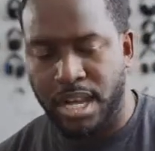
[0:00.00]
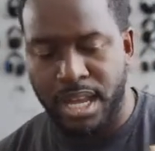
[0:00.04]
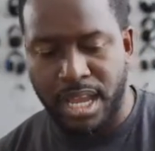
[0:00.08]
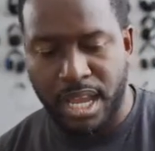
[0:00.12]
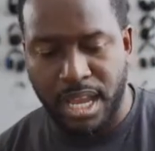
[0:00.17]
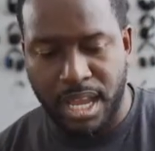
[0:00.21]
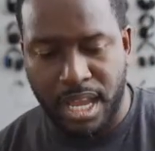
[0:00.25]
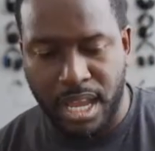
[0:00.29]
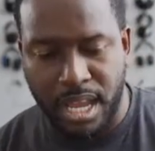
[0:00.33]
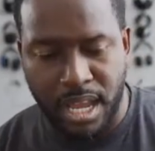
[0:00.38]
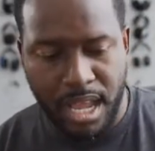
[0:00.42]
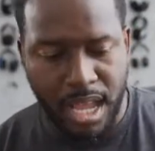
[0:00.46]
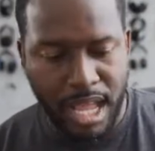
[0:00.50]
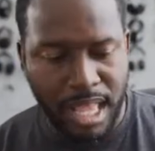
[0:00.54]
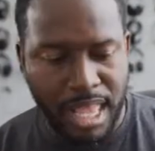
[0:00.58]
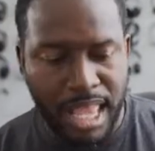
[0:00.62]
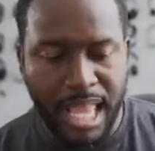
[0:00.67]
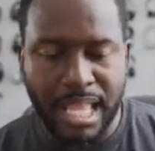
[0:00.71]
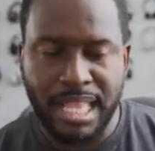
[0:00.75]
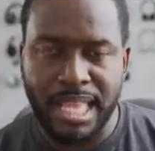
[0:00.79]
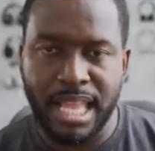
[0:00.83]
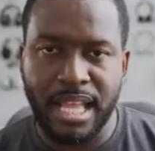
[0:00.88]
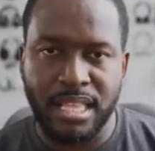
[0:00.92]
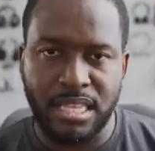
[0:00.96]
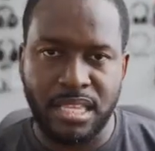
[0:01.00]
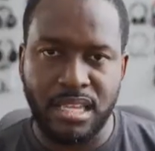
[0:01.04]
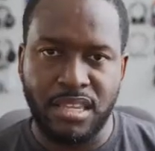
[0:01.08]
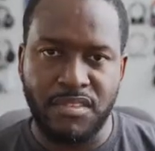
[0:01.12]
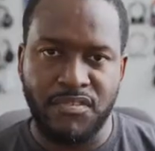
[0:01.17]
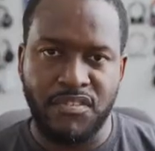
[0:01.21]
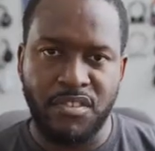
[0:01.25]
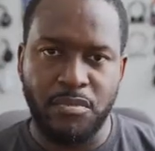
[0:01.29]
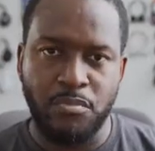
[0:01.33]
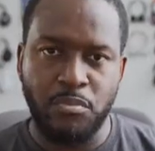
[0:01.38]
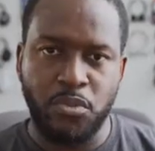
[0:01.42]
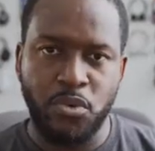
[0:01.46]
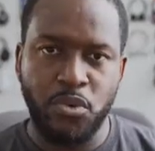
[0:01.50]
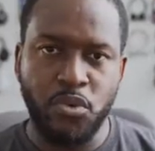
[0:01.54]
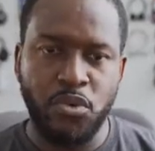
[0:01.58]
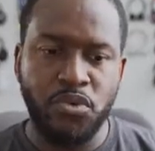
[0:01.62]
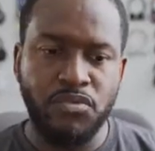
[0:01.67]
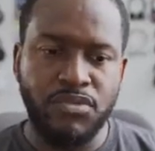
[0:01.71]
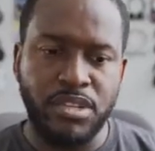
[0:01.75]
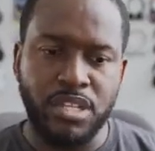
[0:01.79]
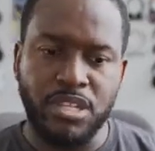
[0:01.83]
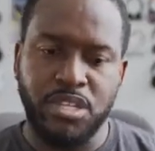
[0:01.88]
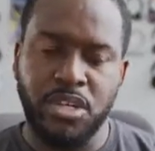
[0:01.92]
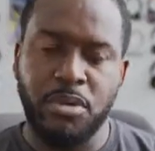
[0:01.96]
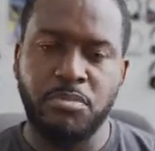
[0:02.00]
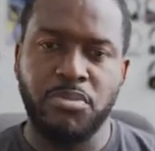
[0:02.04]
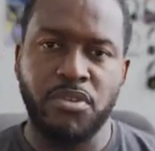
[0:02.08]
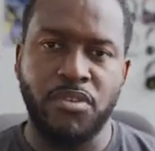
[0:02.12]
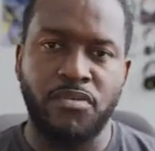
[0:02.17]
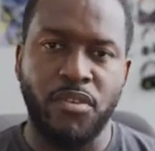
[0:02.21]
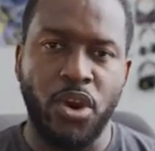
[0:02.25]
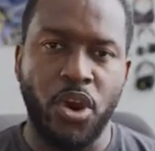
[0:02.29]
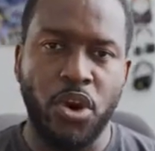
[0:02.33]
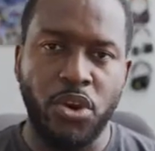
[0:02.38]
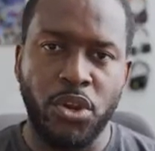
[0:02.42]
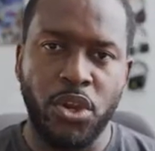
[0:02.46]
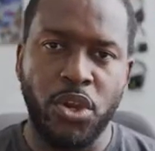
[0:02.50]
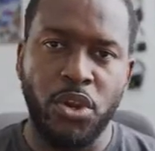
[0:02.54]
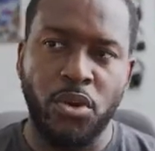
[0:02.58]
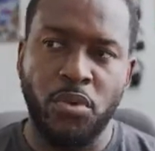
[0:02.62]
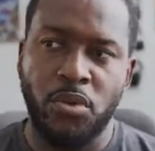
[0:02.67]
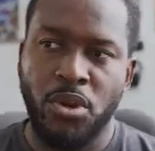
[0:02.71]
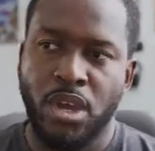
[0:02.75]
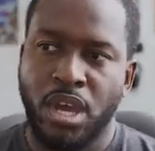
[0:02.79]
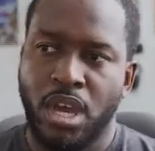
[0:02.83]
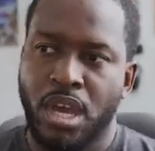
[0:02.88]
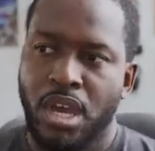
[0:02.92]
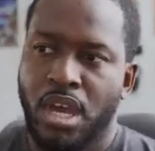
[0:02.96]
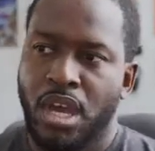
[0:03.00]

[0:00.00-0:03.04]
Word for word: I, I like that they've improved in terms of audio.